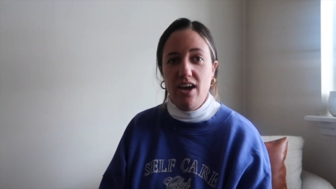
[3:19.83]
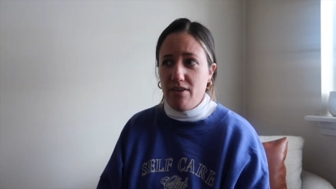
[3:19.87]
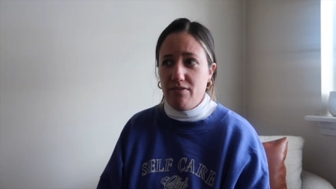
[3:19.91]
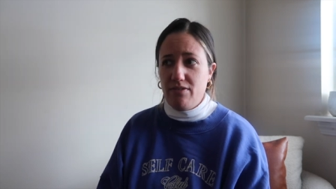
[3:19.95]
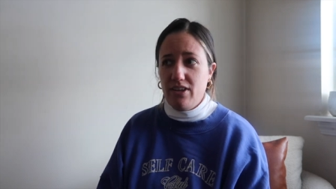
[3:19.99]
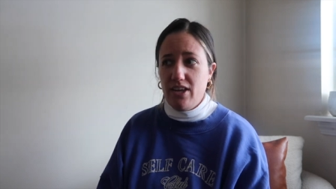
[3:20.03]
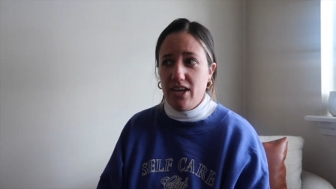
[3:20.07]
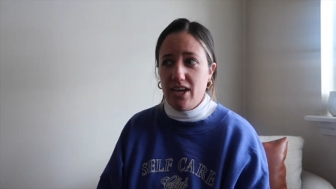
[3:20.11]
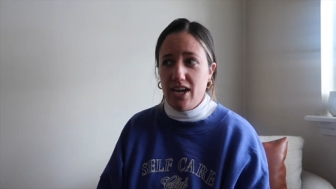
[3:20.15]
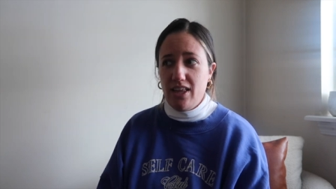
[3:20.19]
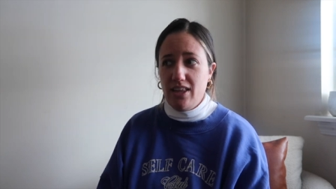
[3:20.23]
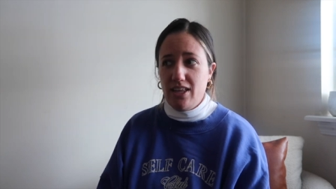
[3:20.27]
I
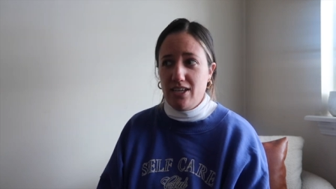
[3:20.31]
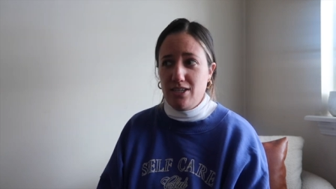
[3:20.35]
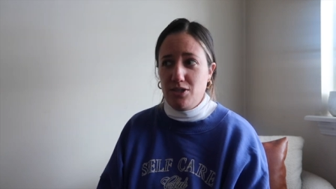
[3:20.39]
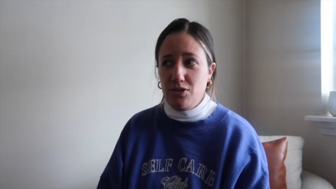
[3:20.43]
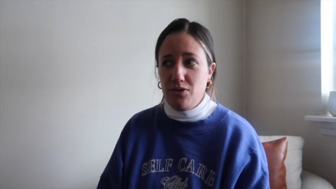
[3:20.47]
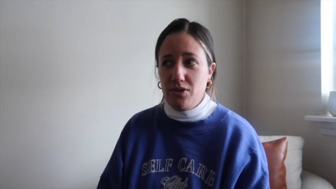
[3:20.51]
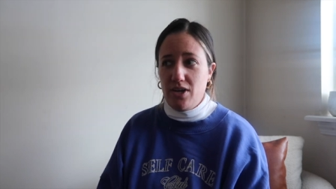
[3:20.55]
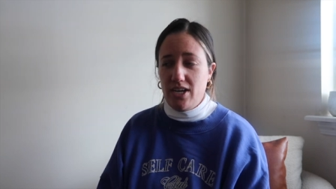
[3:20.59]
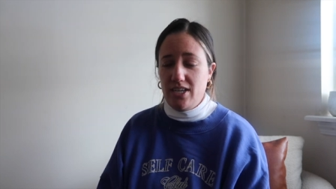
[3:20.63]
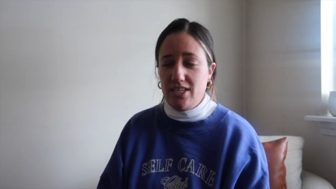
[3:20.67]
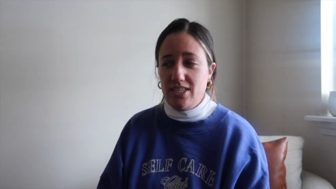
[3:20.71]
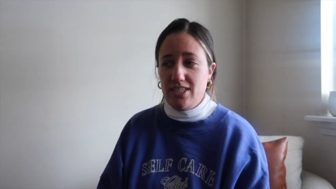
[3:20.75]
feel like I let
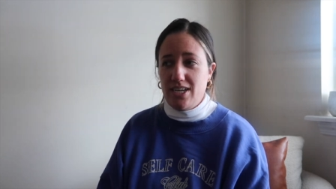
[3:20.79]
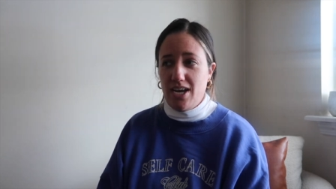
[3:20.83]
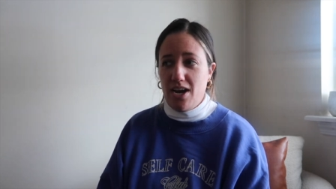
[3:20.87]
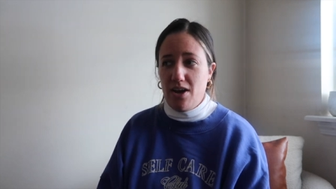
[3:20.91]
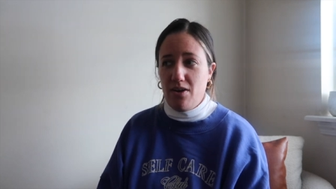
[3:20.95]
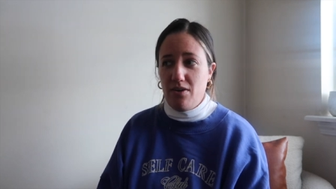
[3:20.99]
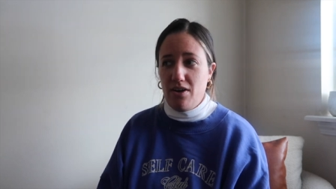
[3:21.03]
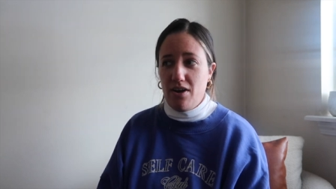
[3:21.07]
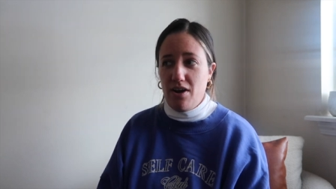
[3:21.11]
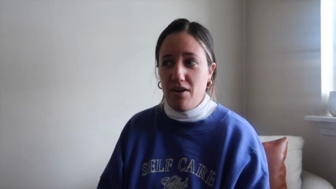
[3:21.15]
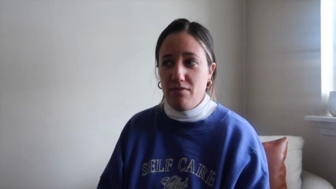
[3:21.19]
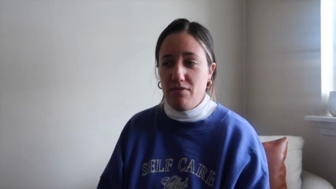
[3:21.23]
you guys
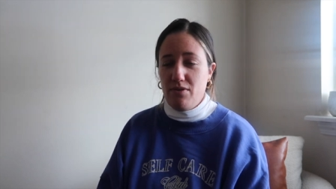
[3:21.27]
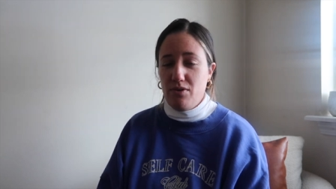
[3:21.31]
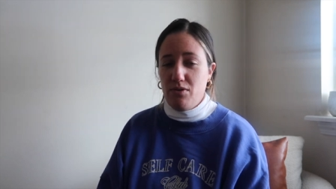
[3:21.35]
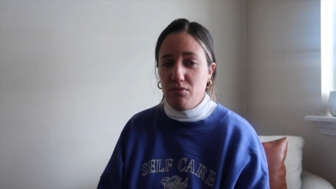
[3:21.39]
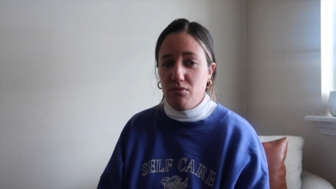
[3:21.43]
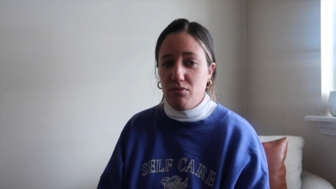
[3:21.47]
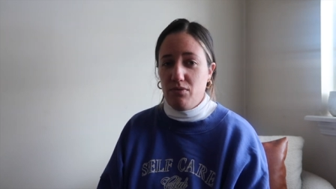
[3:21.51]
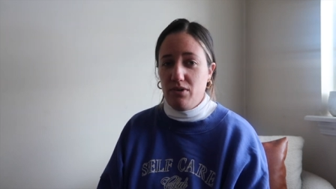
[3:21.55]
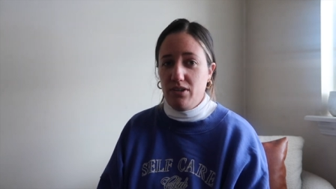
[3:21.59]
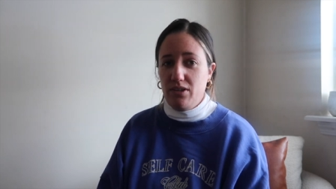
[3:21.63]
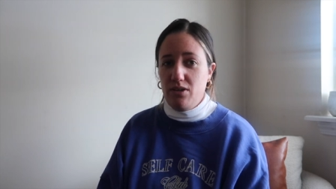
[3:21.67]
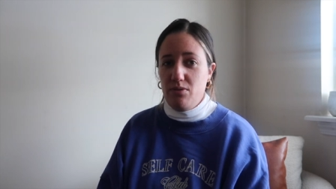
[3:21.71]
down and I feel
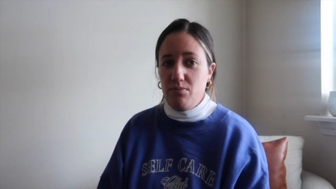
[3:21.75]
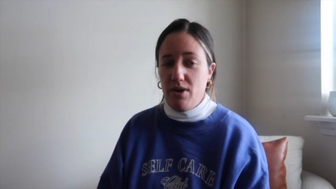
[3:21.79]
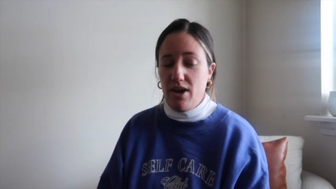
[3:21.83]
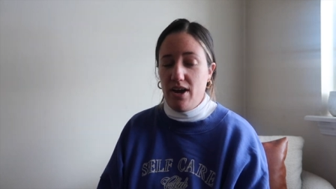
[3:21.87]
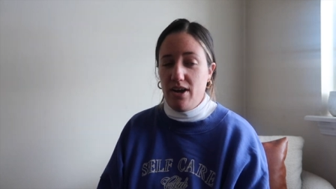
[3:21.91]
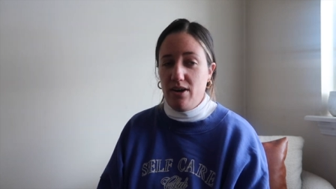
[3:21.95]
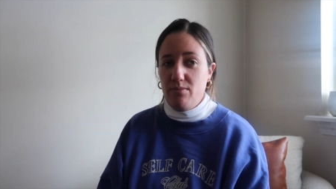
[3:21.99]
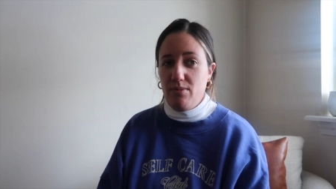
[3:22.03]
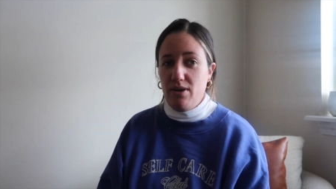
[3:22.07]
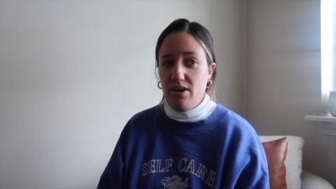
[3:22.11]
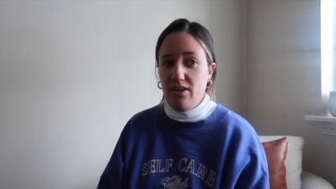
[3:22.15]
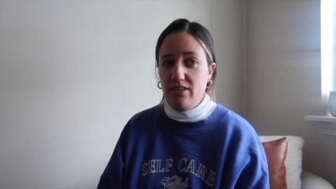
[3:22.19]
really
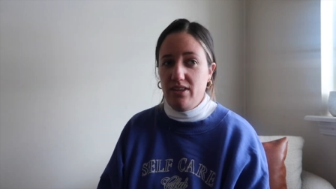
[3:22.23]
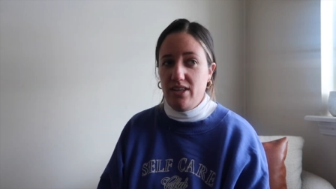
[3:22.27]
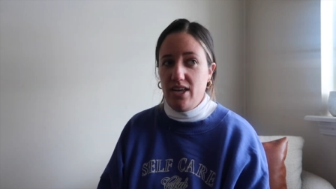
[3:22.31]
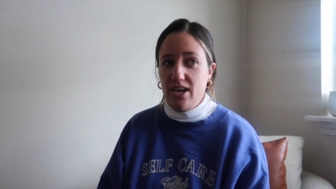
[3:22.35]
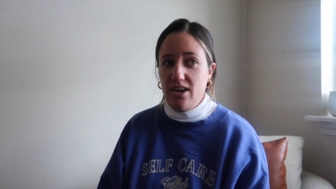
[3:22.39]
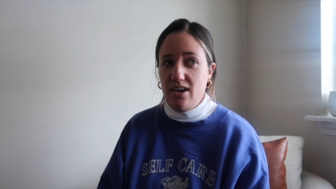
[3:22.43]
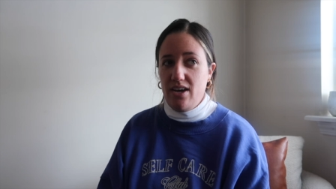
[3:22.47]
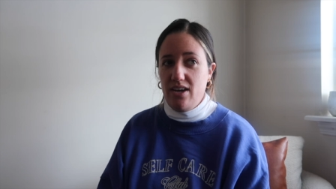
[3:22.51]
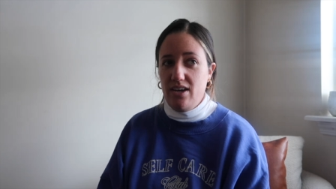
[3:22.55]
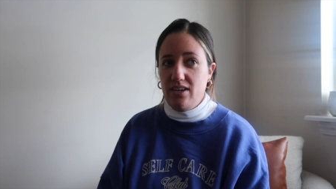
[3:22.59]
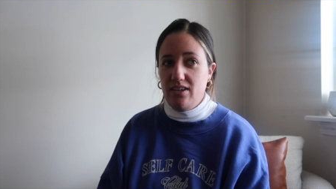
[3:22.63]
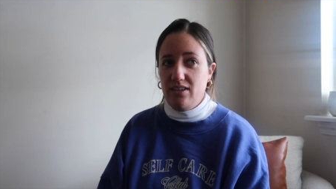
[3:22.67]
bad about
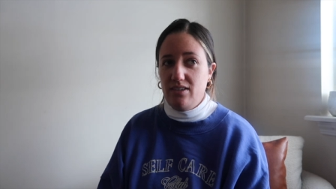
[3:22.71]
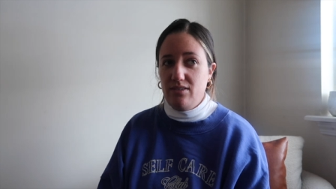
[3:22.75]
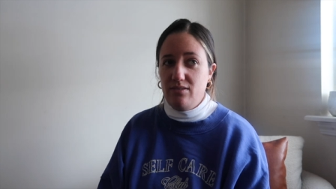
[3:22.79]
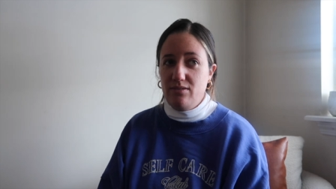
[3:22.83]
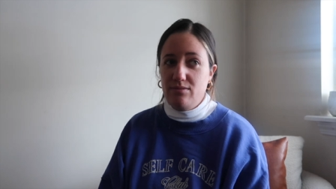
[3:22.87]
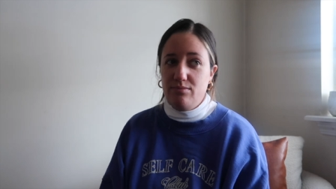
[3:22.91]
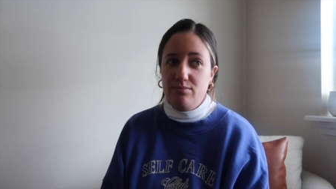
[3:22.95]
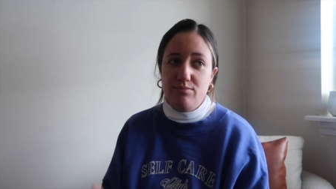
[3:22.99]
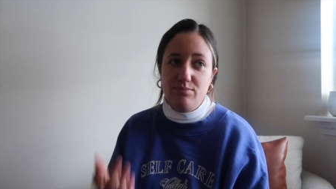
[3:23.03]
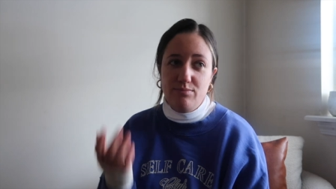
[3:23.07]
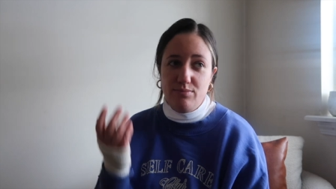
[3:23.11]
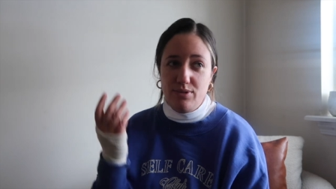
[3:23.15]
that
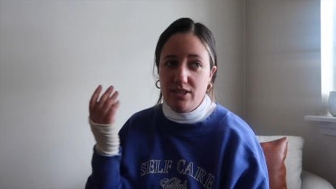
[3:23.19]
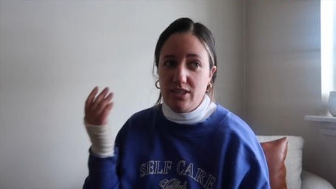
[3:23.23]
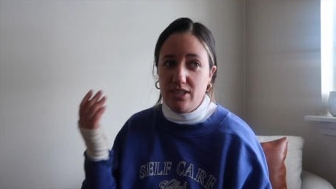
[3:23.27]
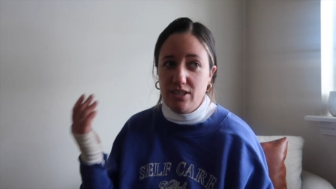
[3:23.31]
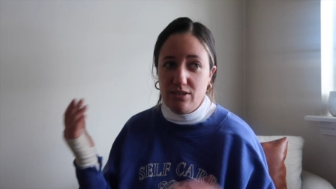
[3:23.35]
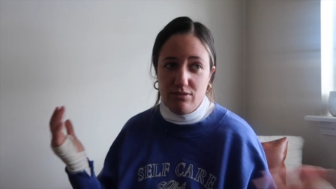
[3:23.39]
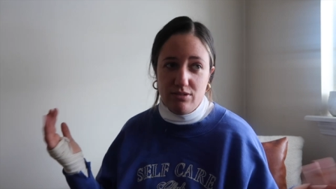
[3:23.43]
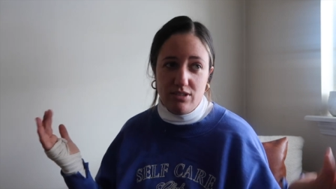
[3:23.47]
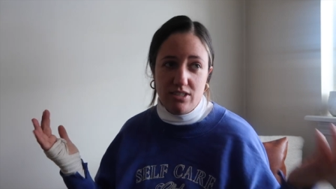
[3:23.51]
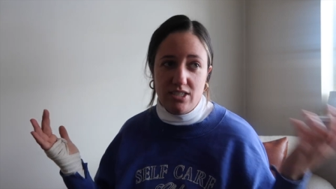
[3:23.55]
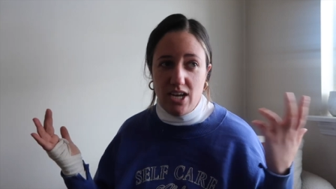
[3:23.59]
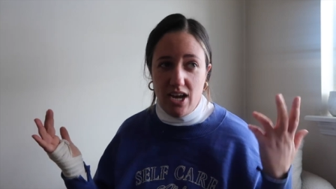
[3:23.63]
but
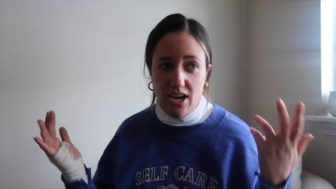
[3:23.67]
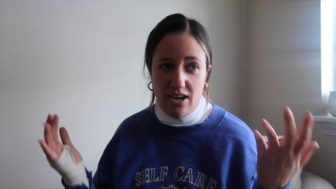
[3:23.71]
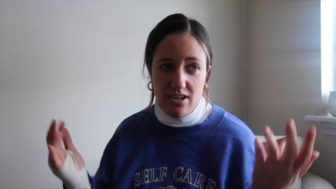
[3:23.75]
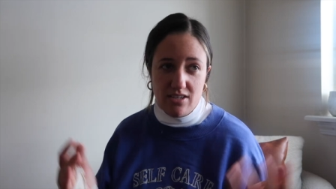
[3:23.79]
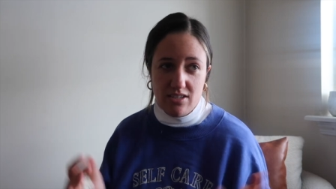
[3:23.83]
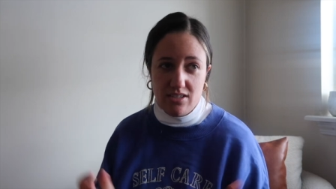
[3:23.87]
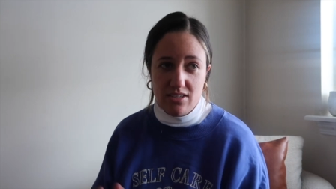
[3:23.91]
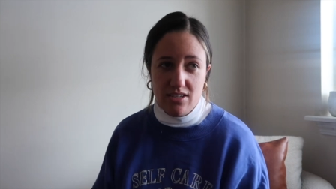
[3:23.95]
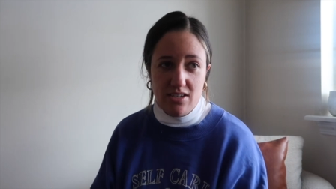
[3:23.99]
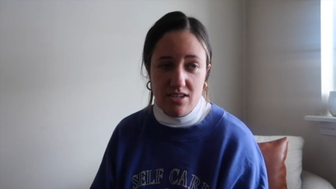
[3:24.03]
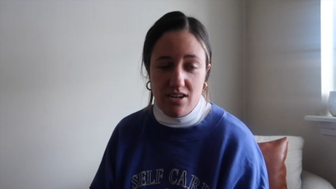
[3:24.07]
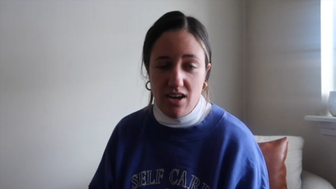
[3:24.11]
there was
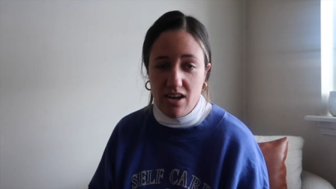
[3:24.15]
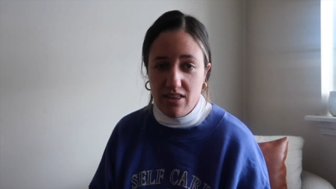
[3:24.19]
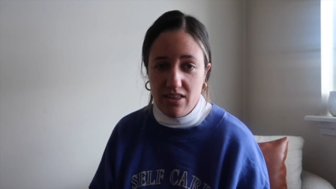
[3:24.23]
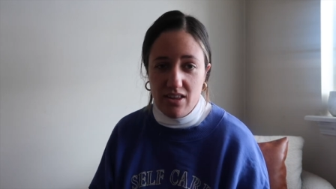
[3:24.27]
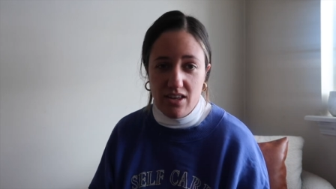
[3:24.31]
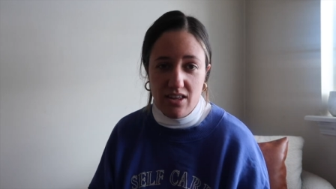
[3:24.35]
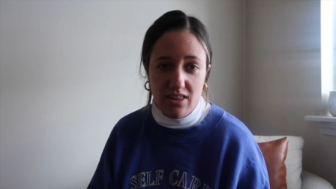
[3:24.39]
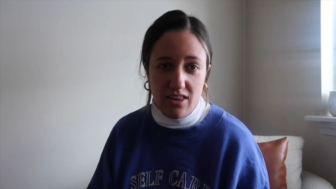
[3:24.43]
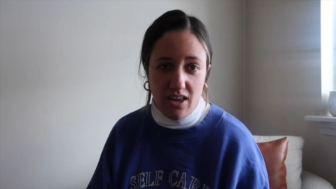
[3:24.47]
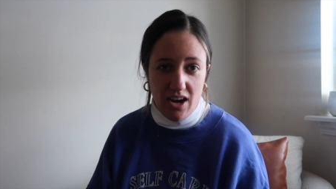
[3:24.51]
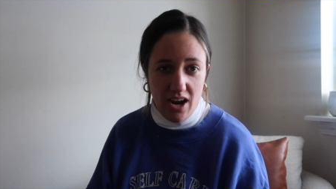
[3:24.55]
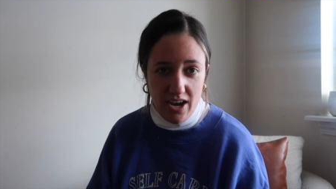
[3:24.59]
honestly
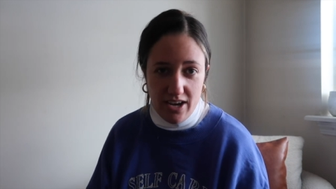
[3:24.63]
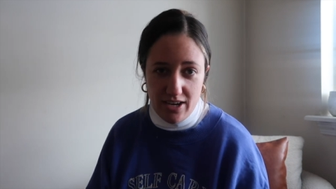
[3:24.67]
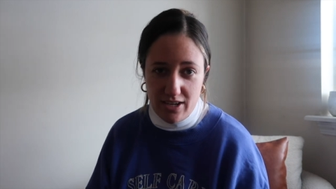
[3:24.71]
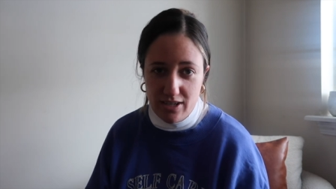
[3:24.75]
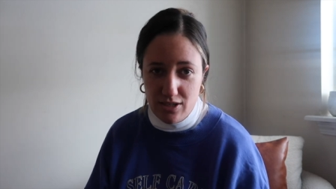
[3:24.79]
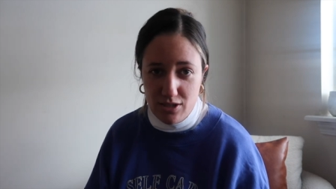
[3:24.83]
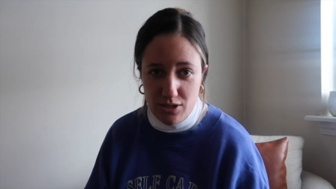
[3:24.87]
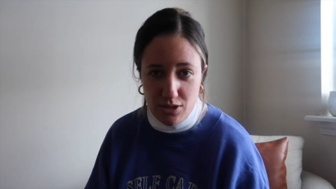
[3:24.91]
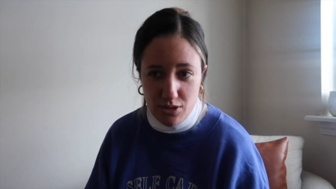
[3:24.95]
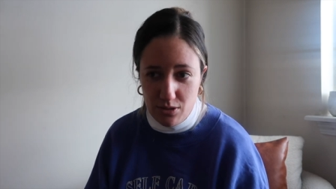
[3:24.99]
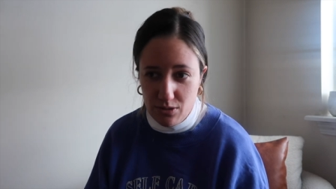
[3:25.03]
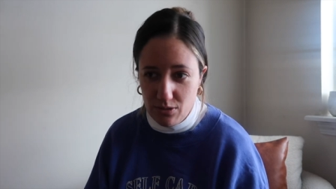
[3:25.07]
nothing that I
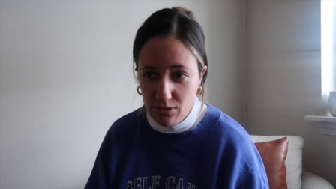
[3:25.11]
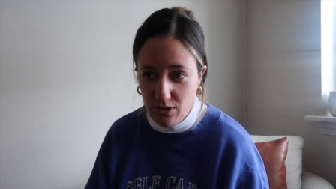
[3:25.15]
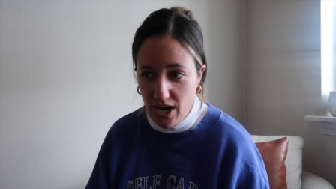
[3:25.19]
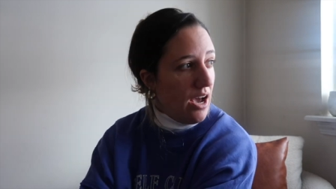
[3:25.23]
could do.